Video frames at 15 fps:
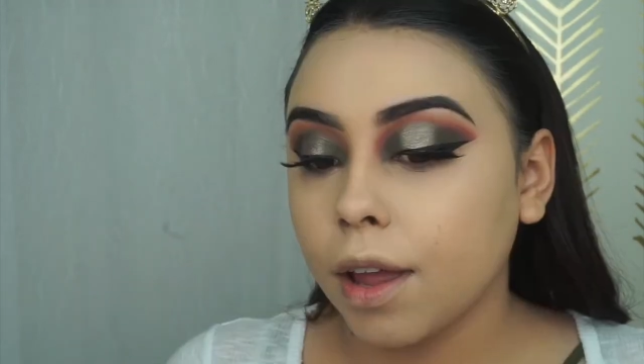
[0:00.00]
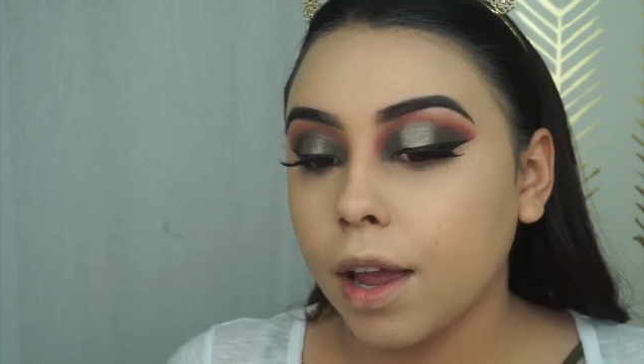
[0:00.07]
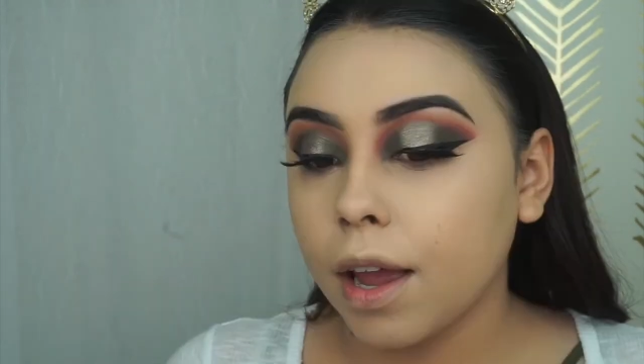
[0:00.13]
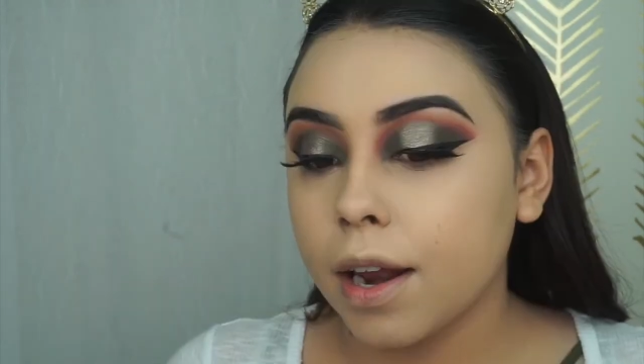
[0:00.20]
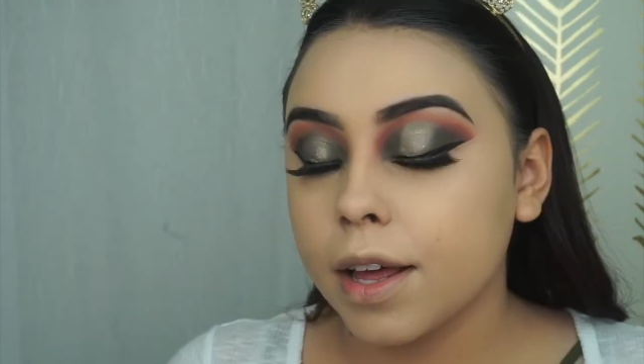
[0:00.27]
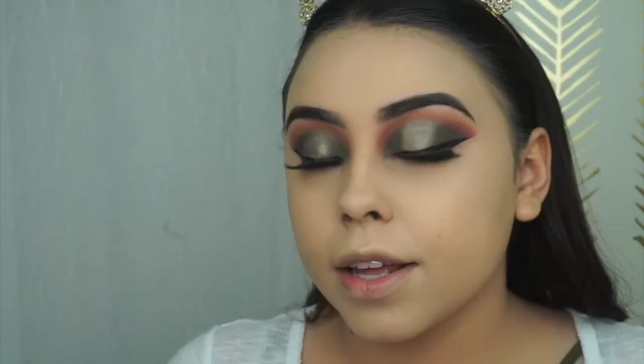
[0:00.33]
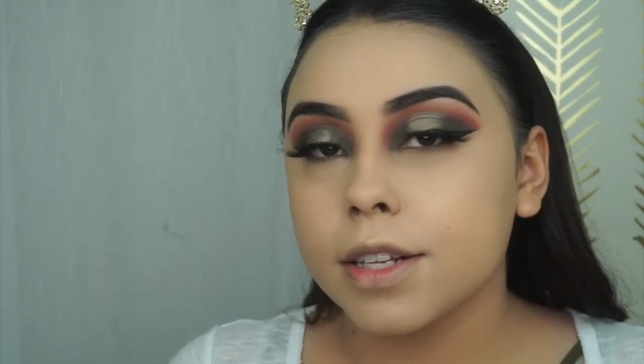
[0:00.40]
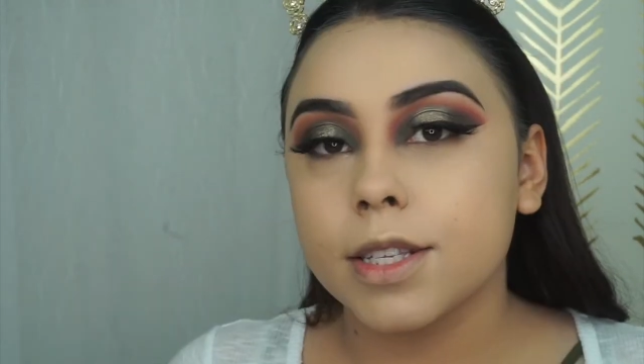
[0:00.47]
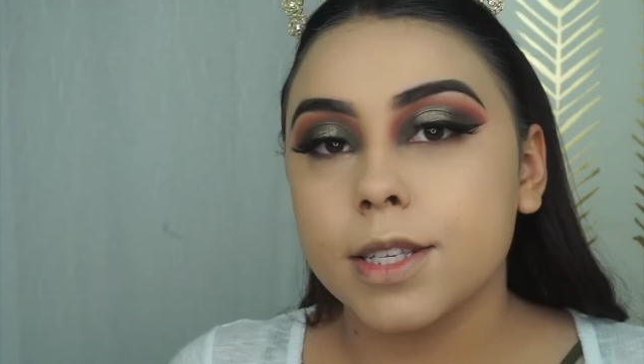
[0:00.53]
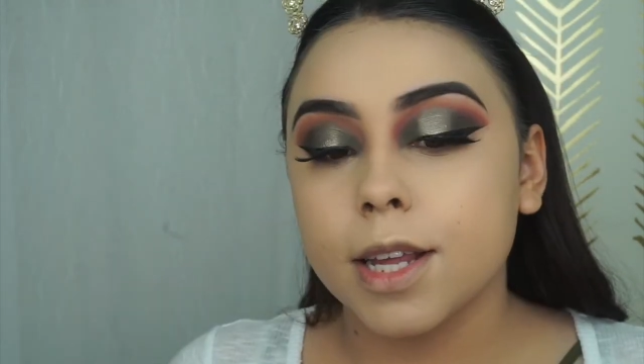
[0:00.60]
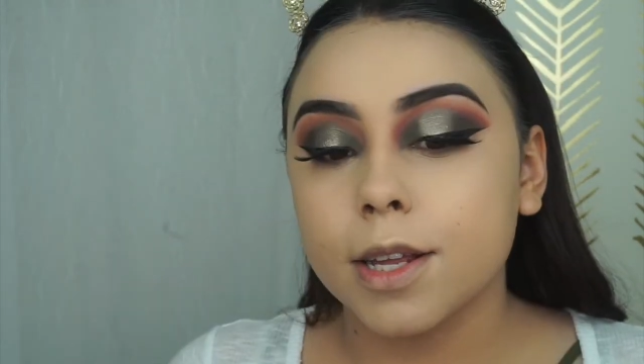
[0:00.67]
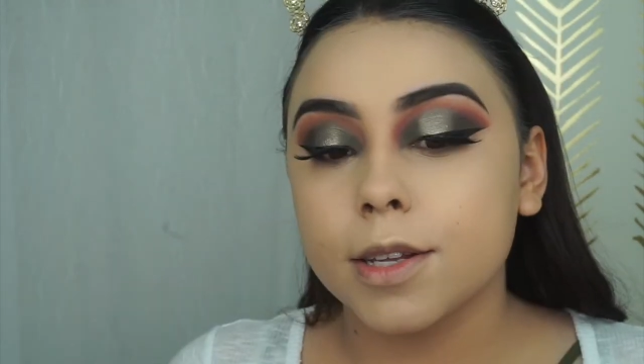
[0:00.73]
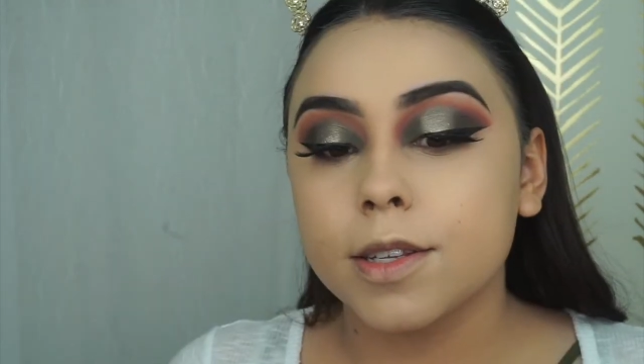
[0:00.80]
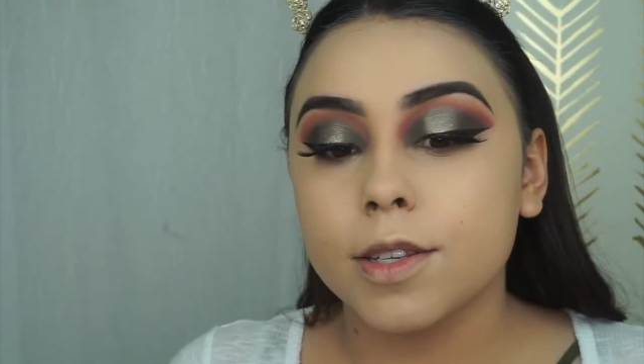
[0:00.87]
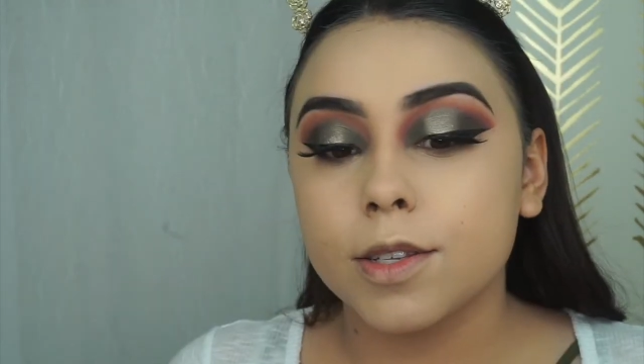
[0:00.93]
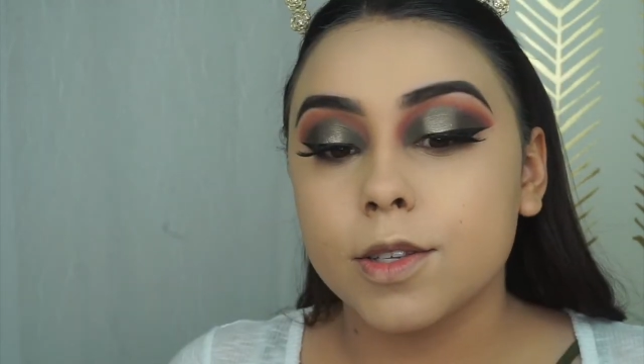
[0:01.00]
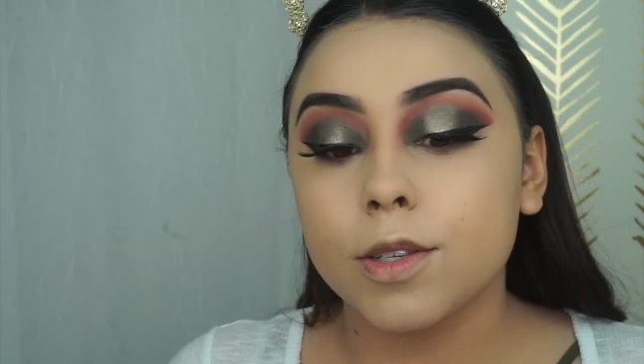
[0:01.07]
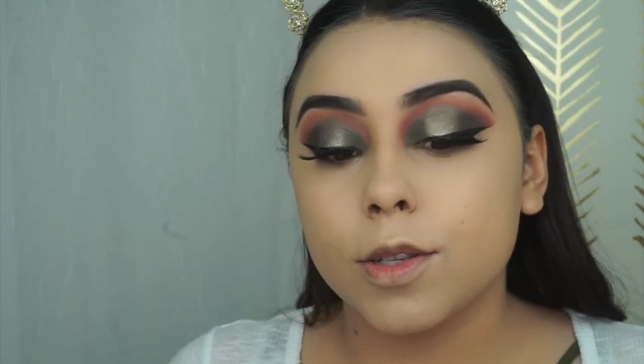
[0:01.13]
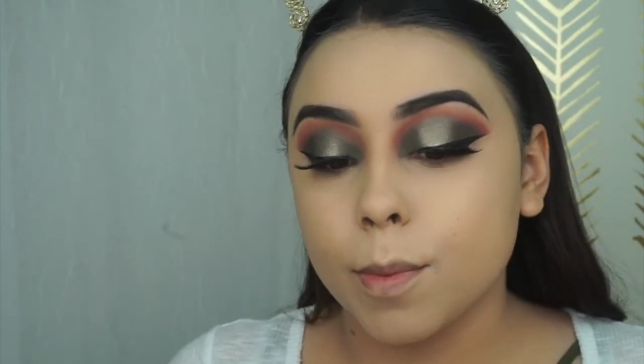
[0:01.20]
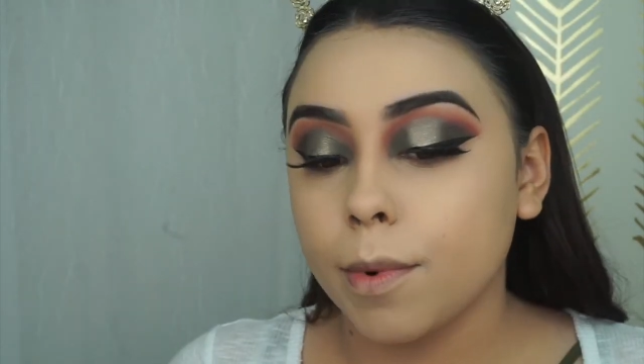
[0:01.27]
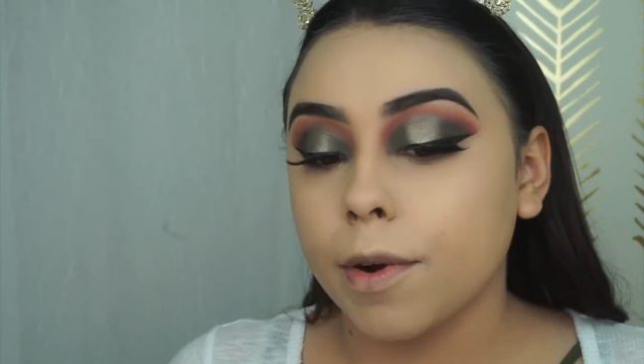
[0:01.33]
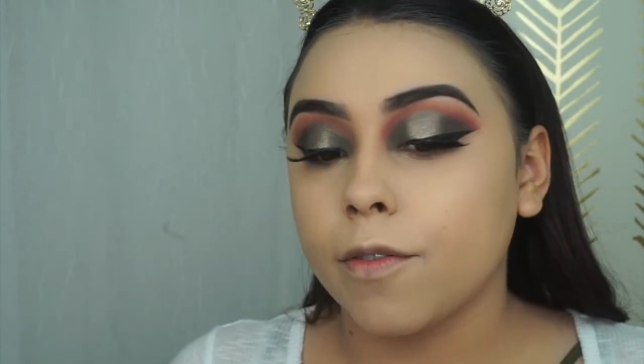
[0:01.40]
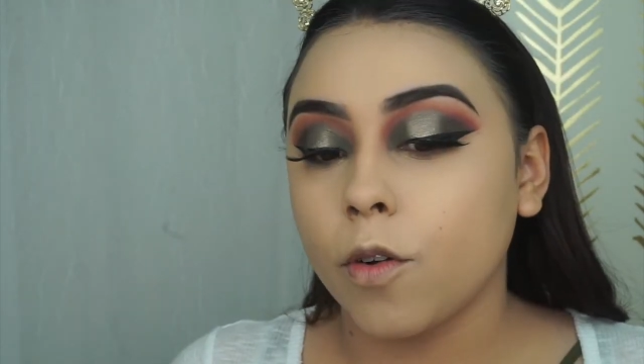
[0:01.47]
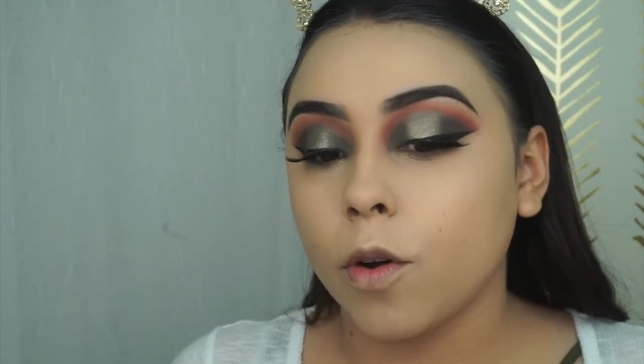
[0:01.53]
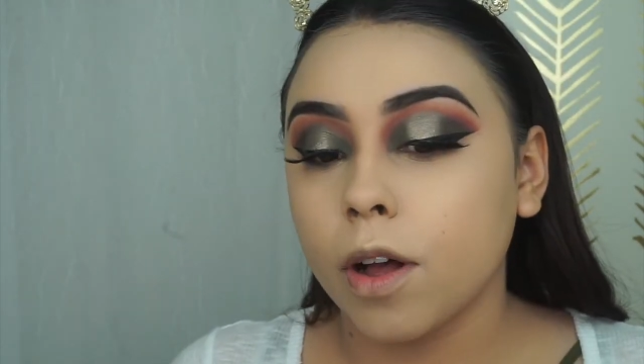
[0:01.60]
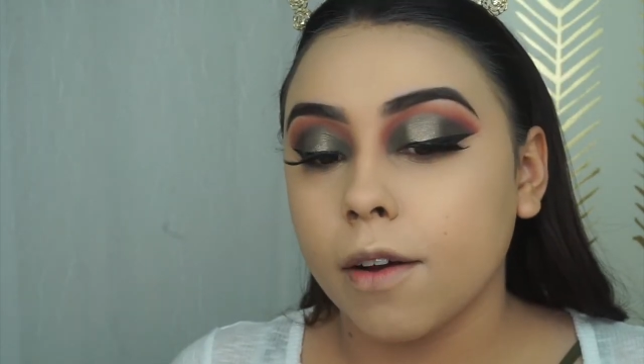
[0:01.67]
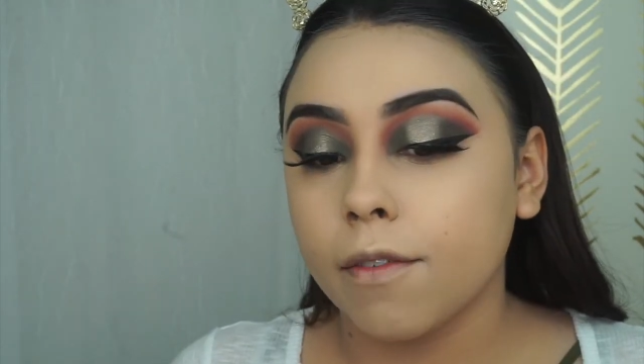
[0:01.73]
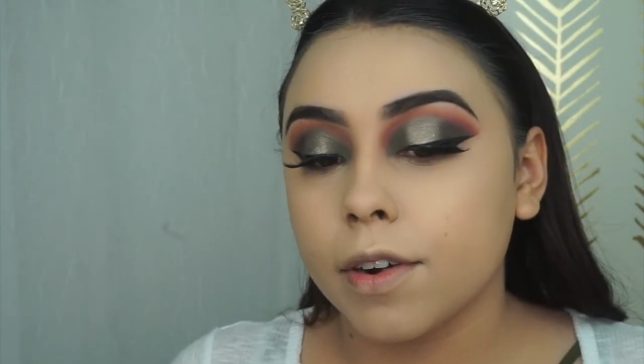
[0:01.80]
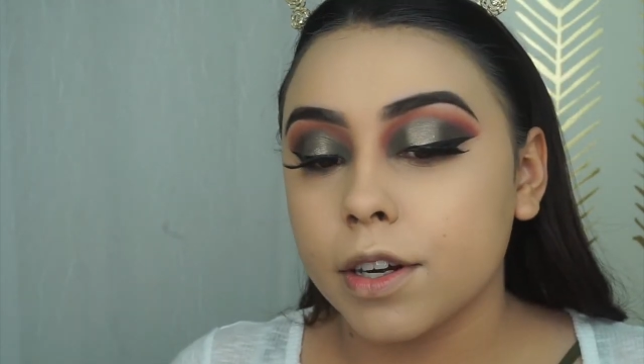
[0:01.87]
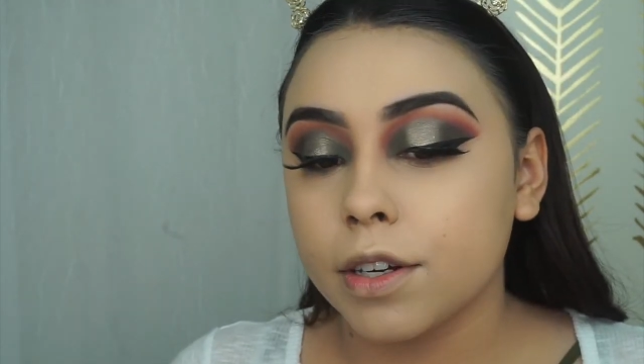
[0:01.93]
And it's super full
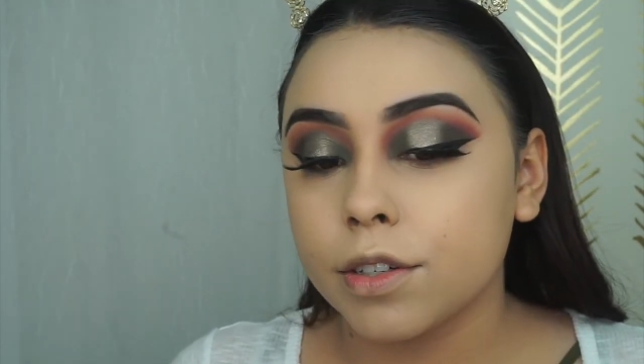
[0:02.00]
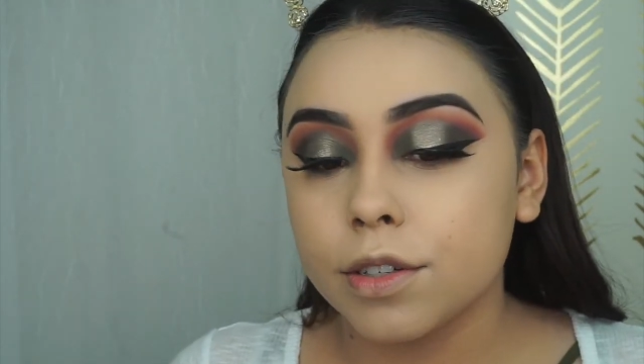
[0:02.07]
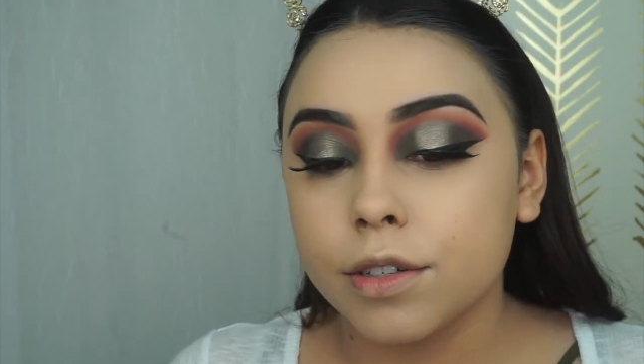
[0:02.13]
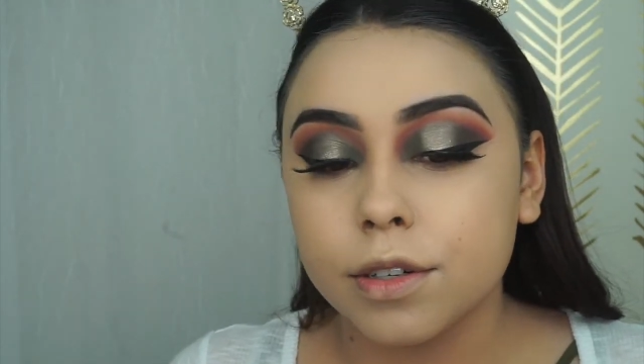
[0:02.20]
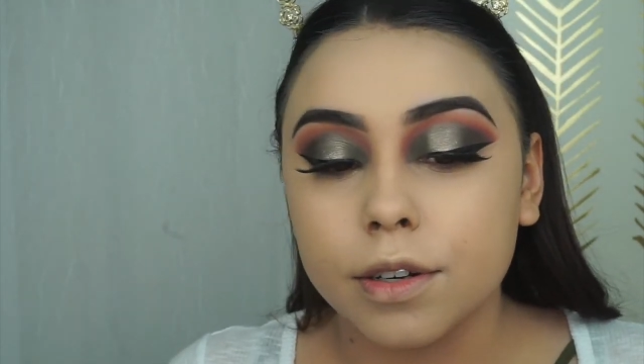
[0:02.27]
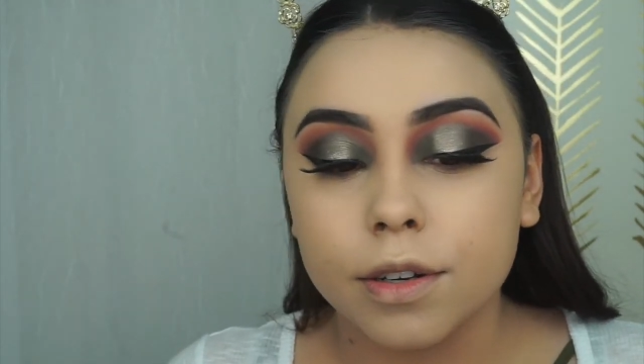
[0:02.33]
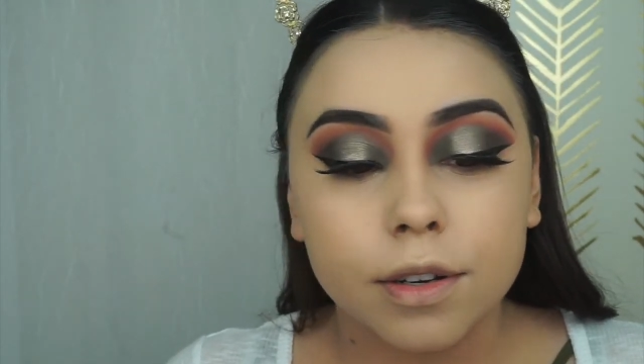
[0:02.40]
coverage.